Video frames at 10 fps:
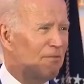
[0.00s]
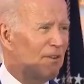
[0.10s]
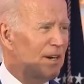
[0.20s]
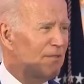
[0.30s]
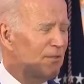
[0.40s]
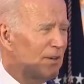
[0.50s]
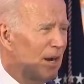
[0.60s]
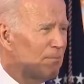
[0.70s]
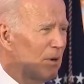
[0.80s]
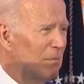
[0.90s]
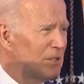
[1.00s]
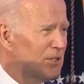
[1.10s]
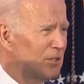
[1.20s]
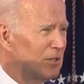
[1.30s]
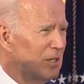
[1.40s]
fighting for you, I promise
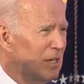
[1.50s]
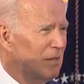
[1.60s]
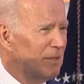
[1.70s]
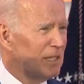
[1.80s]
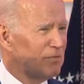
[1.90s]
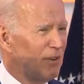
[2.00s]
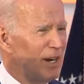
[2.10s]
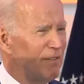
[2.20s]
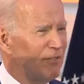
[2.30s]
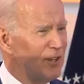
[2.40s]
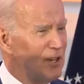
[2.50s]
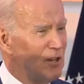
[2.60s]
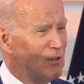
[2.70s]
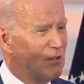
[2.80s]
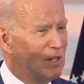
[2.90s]
you. Because fighting for
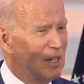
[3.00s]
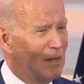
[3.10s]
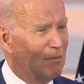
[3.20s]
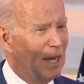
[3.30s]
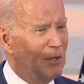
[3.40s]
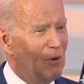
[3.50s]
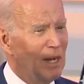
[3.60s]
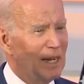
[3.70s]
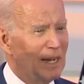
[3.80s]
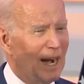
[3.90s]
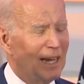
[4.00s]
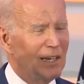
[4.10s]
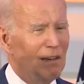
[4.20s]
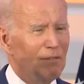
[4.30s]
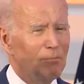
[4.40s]
you, by the way, I
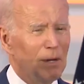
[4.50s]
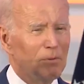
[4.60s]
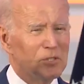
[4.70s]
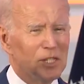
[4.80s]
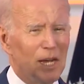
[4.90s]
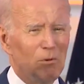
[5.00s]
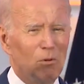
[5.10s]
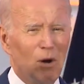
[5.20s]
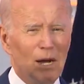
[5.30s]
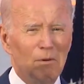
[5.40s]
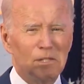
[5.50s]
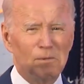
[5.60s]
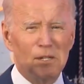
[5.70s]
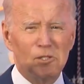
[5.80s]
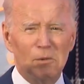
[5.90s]
love when people say, well, why do we
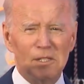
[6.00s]
spend so much?